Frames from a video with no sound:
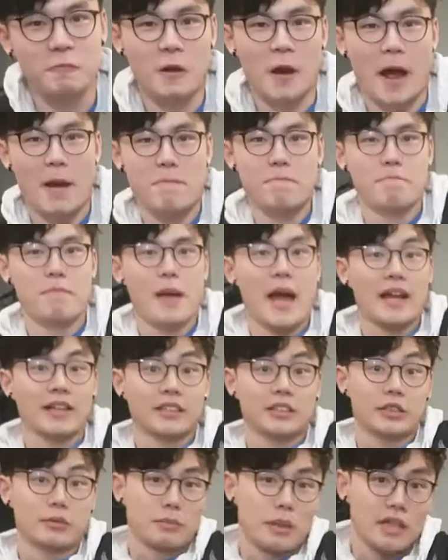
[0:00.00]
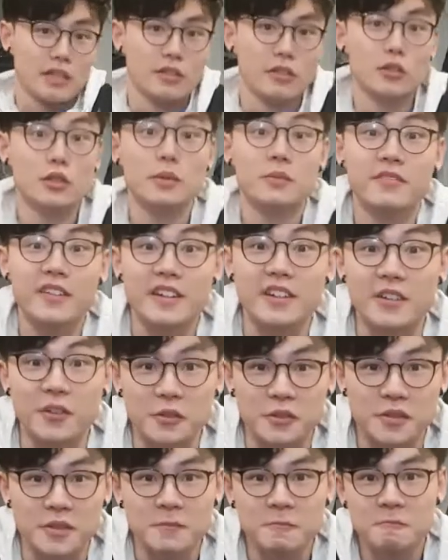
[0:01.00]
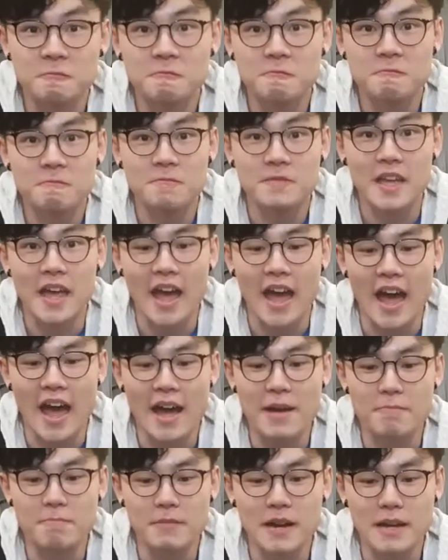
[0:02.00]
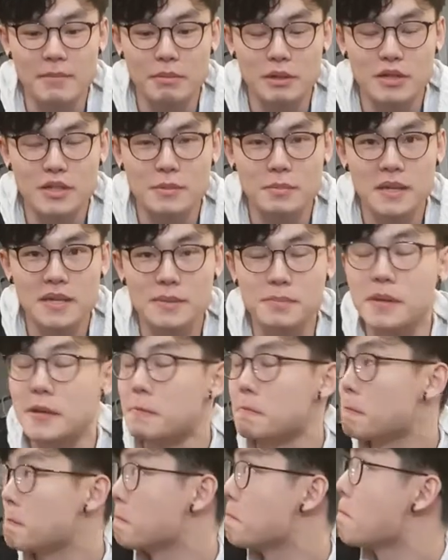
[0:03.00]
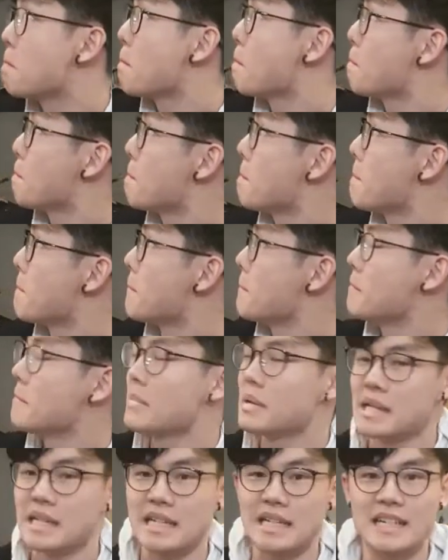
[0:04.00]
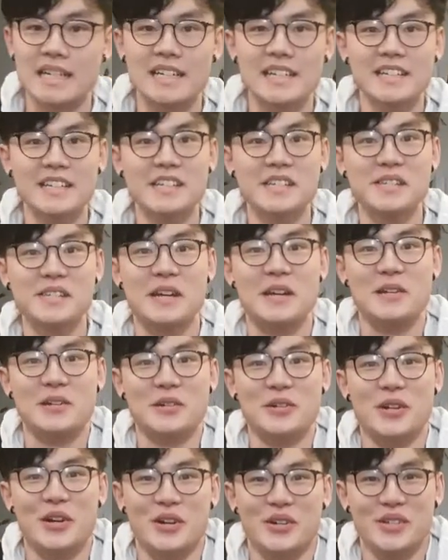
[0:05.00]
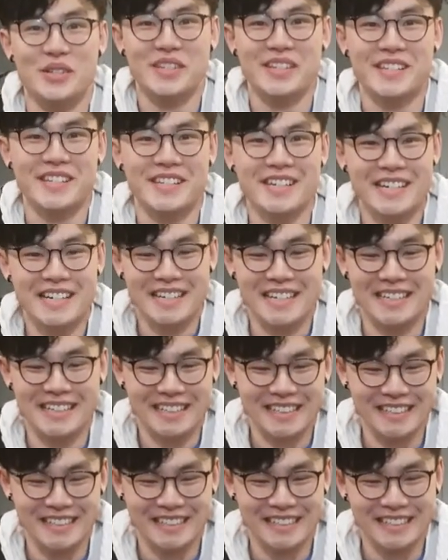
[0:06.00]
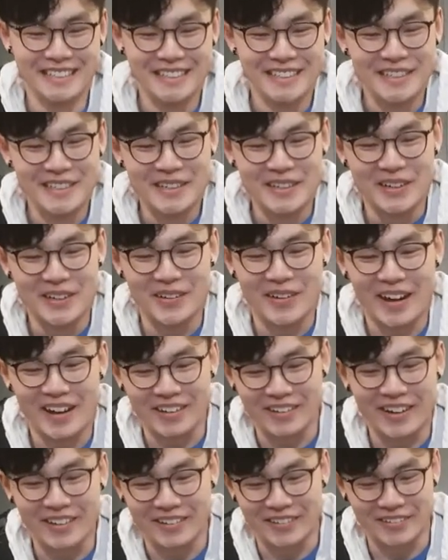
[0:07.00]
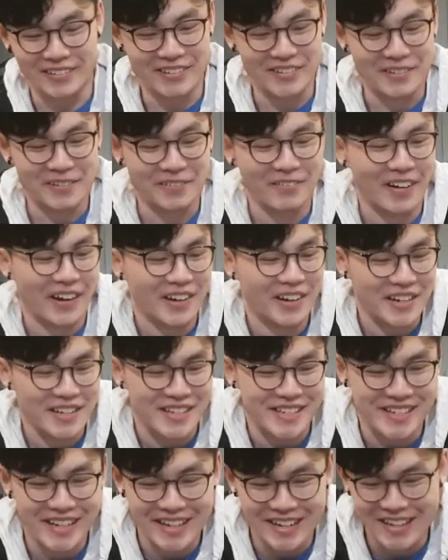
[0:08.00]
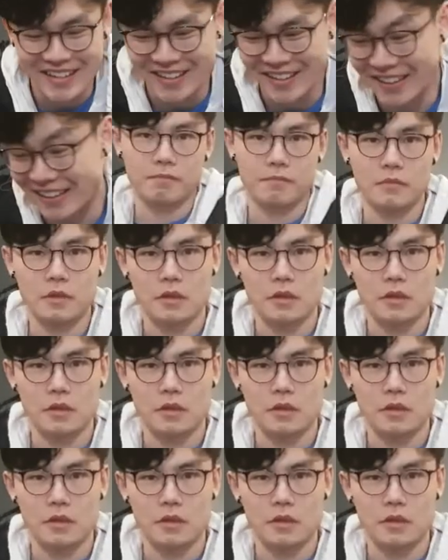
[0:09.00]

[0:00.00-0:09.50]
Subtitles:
I'm back to making YouTube videos at my parents' basement, eating instant noodles. Wow, quarantine did hit hard.